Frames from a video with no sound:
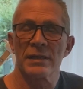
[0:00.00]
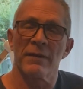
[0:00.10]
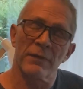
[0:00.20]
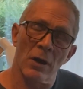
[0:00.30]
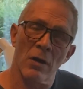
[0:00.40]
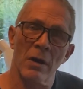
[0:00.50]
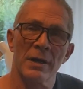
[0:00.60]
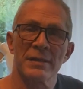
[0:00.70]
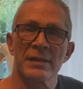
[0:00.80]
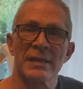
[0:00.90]
If the
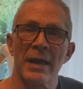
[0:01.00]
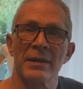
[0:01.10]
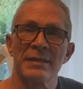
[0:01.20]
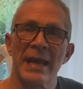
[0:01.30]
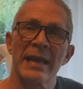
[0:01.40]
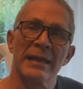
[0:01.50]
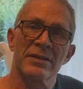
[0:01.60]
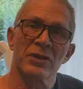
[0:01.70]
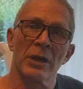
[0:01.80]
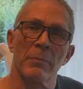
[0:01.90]
harness is out of date,
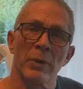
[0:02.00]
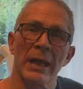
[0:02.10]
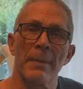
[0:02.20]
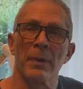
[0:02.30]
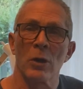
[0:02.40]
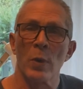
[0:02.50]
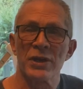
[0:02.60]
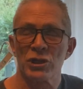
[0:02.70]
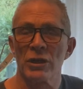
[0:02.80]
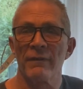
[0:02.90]
it's going to bring up a question